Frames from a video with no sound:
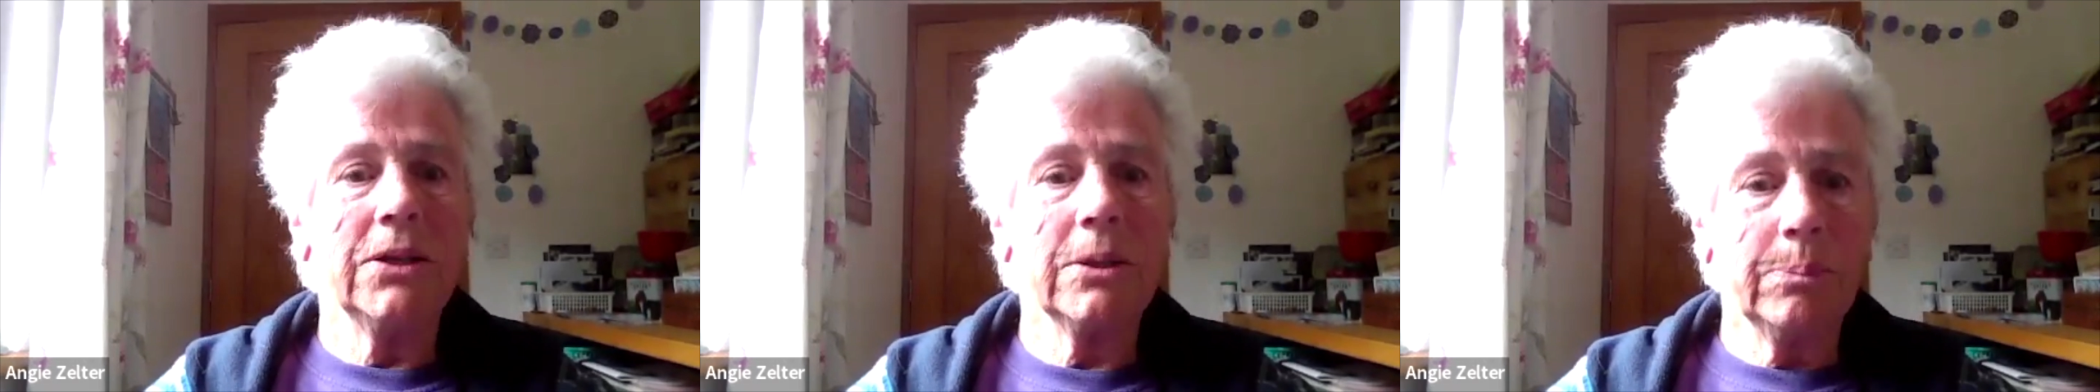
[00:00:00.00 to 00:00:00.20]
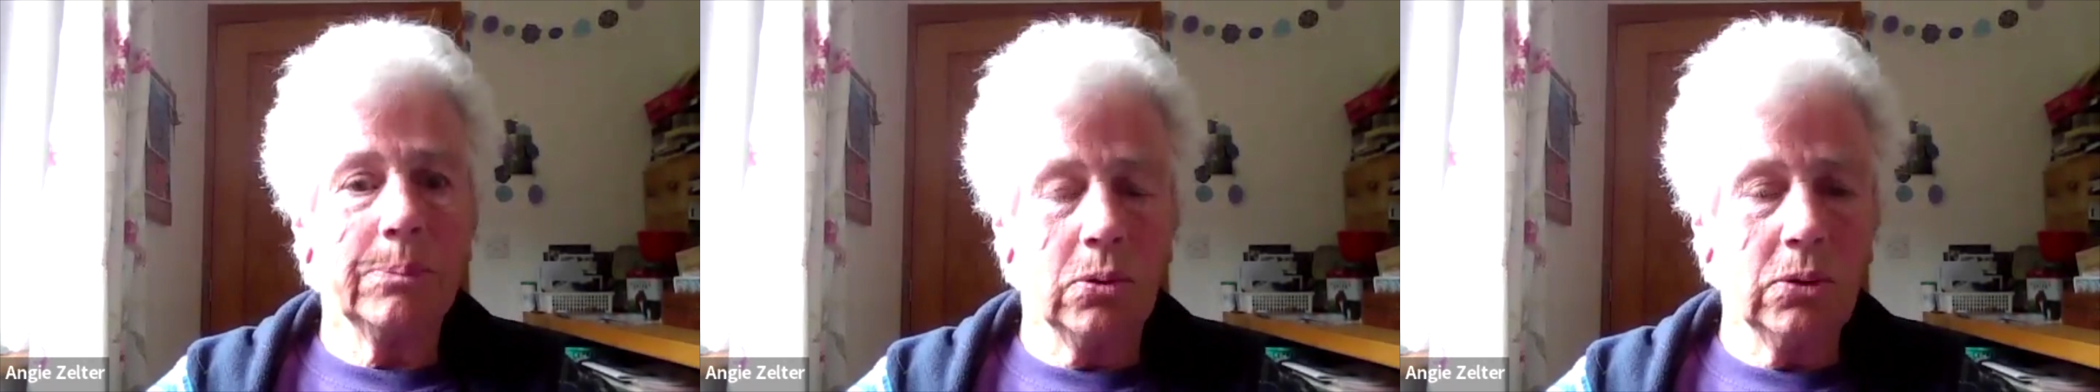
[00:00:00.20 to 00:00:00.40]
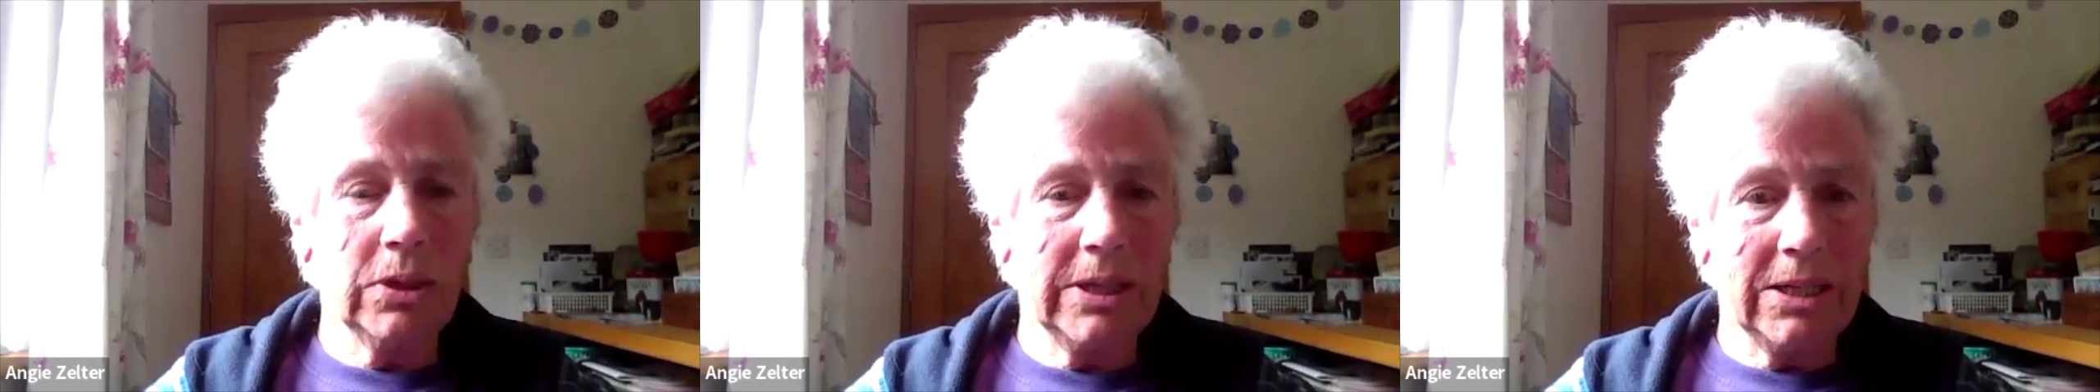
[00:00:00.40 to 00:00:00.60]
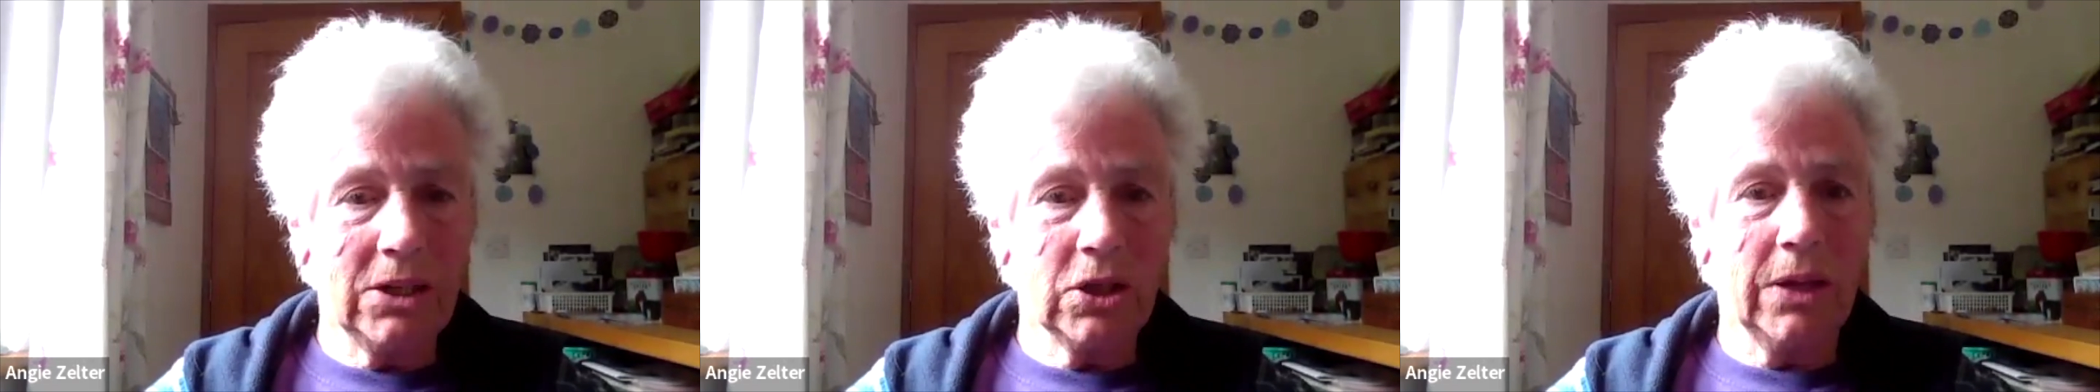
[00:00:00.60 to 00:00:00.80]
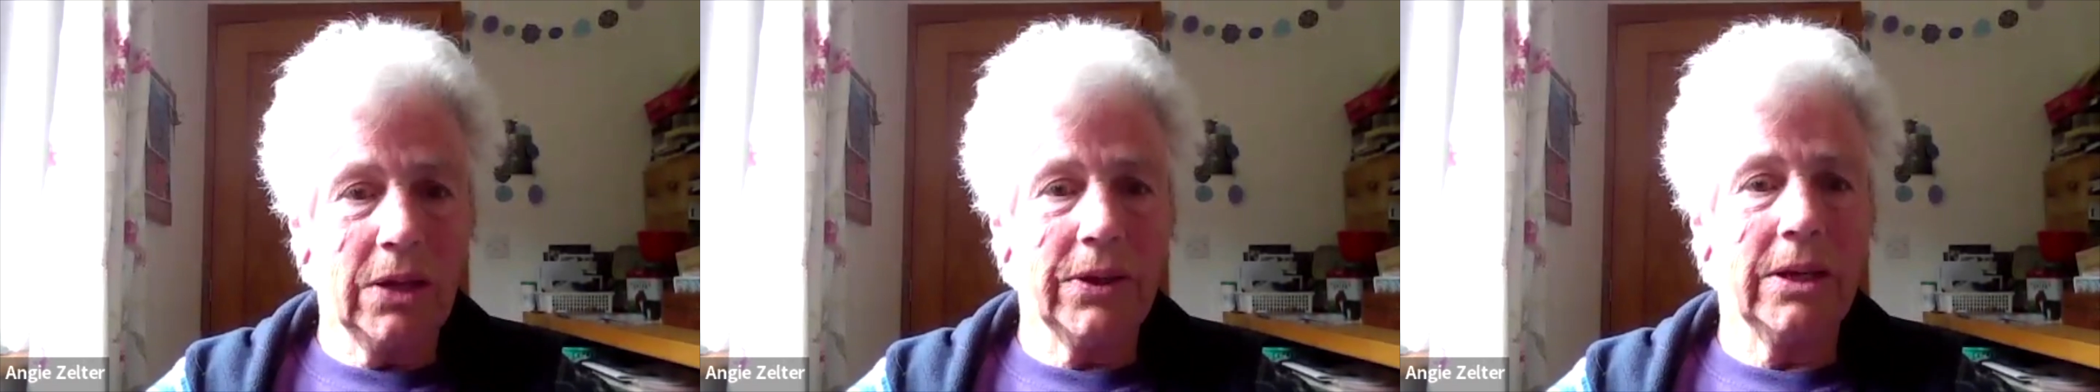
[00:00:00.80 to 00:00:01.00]
support
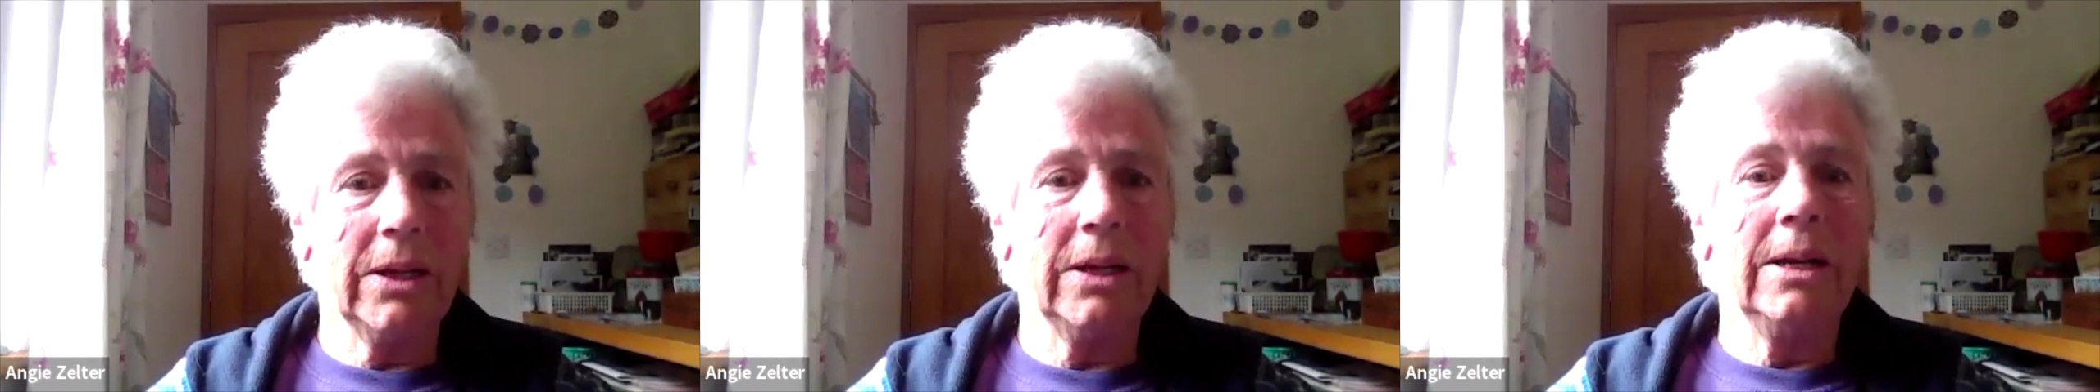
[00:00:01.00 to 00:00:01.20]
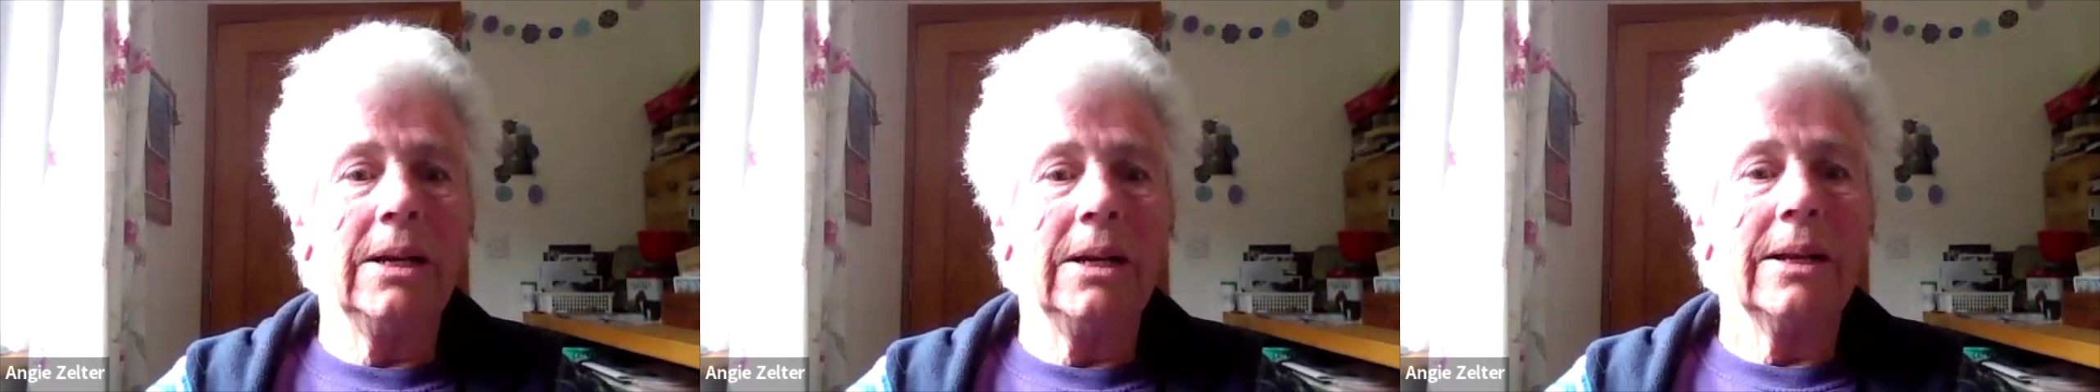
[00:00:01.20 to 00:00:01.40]
each other,